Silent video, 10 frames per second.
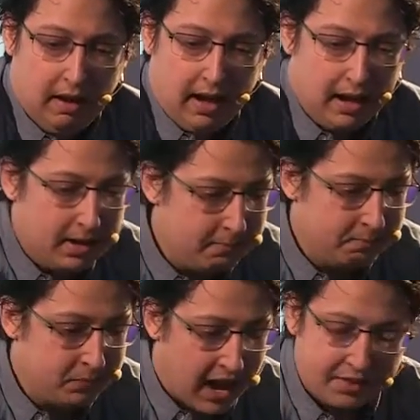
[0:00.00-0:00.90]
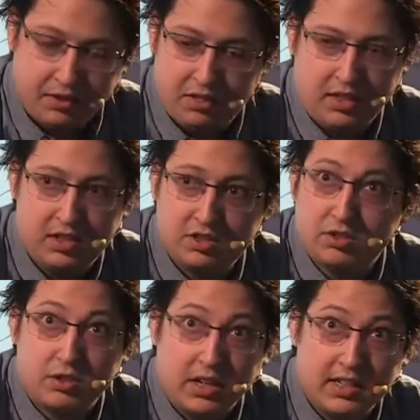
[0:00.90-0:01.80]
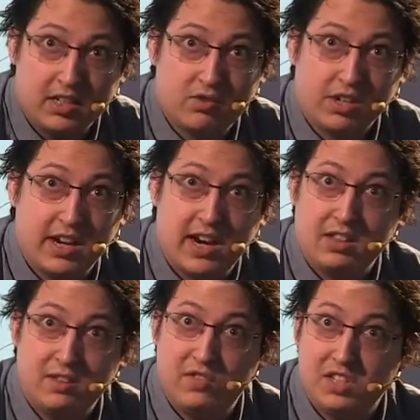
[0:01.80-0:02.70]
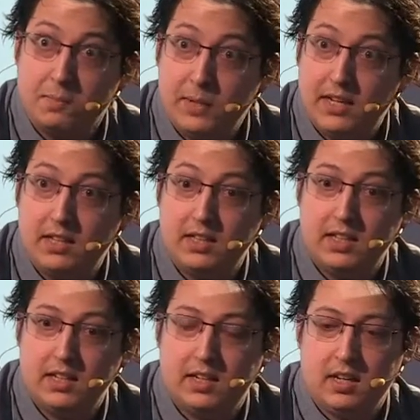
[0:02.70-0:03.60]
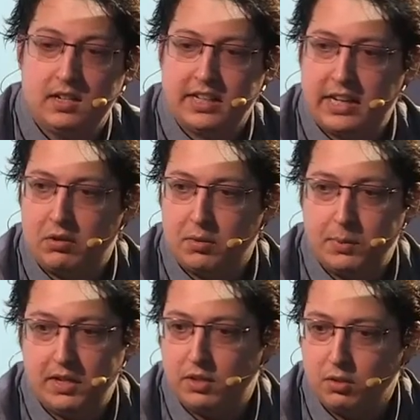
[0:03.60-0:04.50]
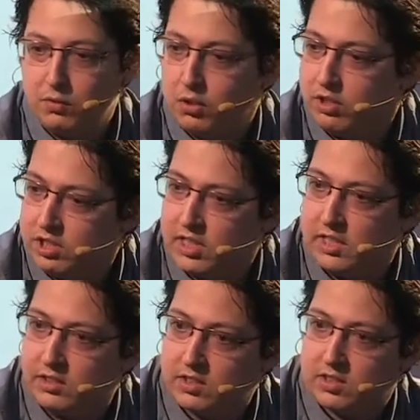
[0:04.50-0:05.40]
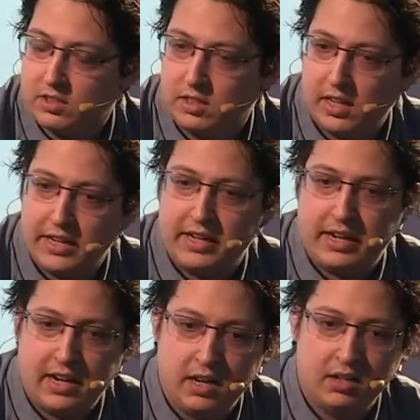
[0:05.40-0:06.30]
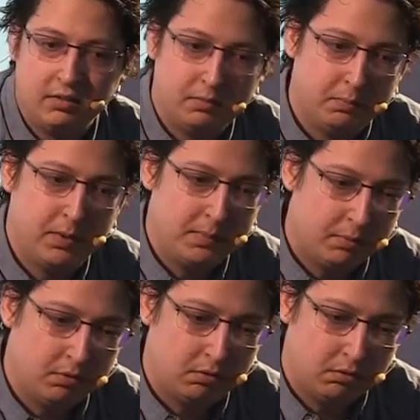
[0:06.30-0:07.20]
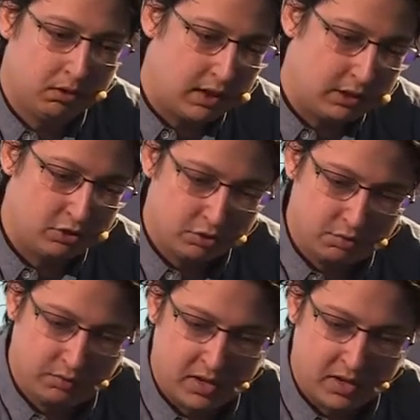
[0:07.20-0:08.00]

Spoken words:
Other things, I guess, regard the visibility and accountability of your results, like can people sort of